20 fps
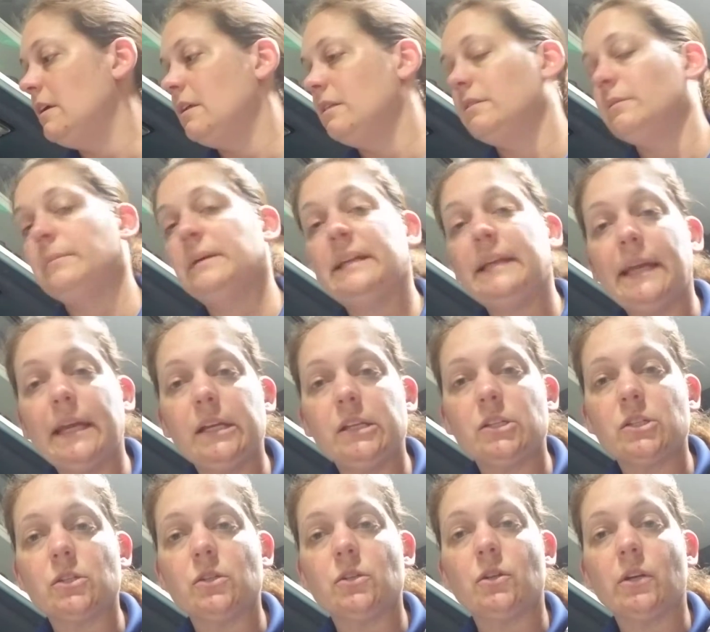the
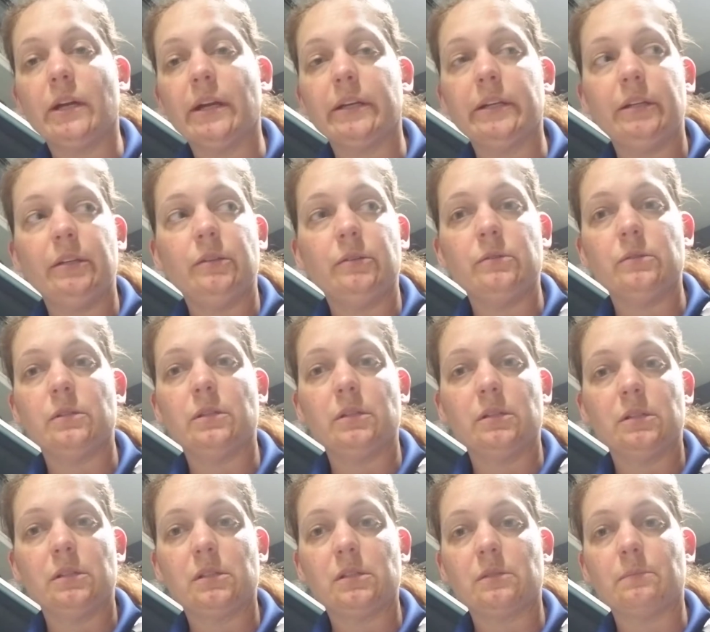medication or how to use
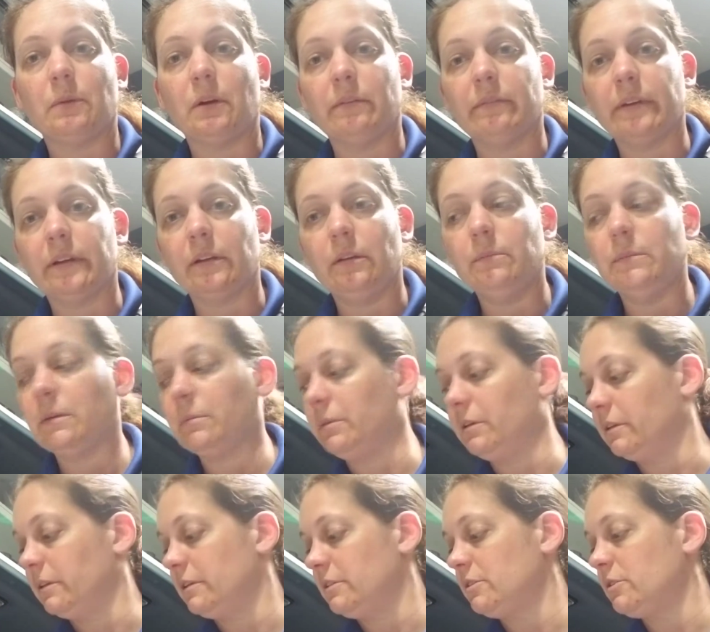his small volume
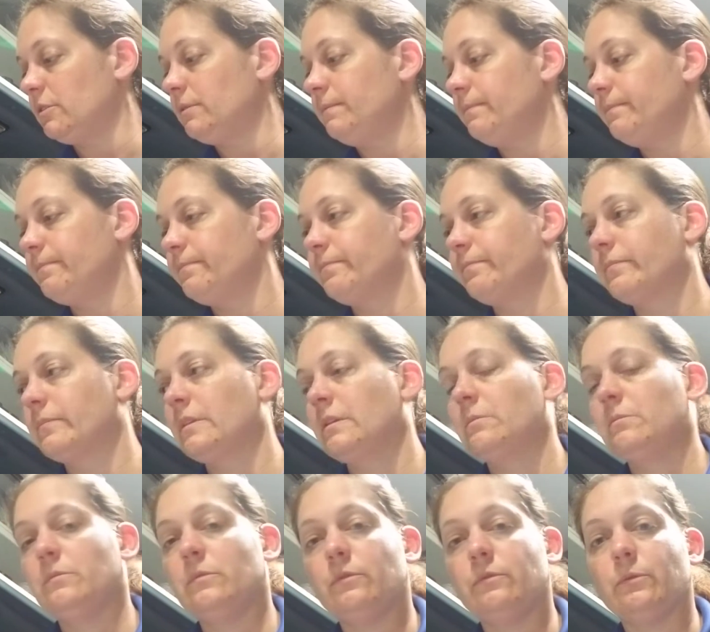nebulizer
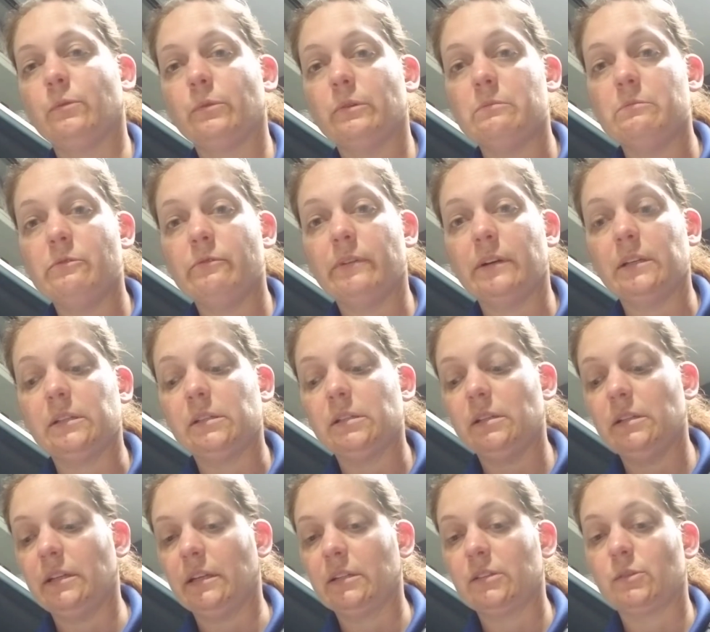before we move on to the
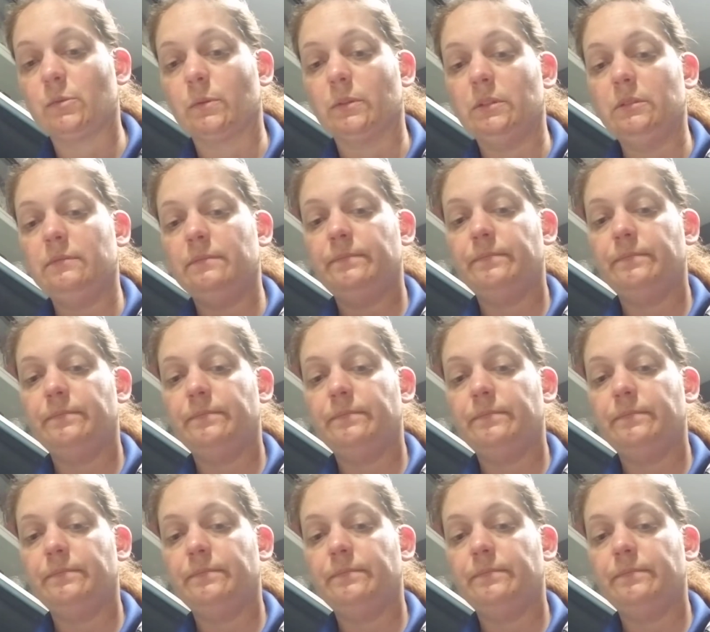next one.